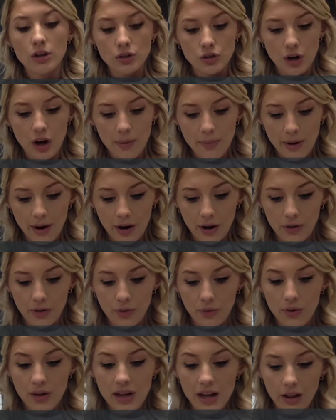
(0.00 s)
trimeric
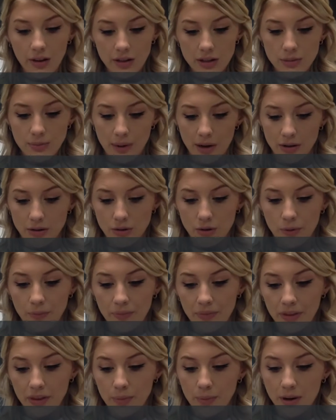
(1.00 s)
3-helix bundle
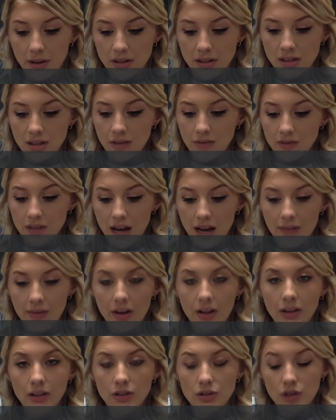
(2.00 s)
in the presence of
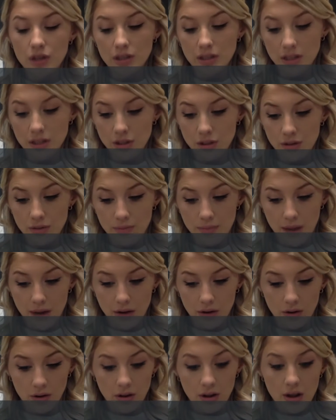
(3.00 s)
divalent transition
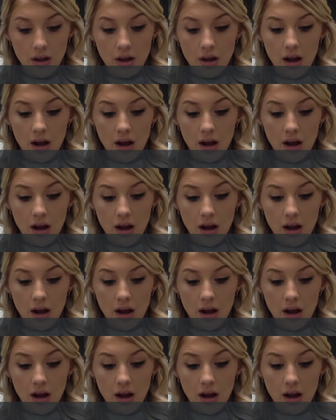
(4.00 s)
metal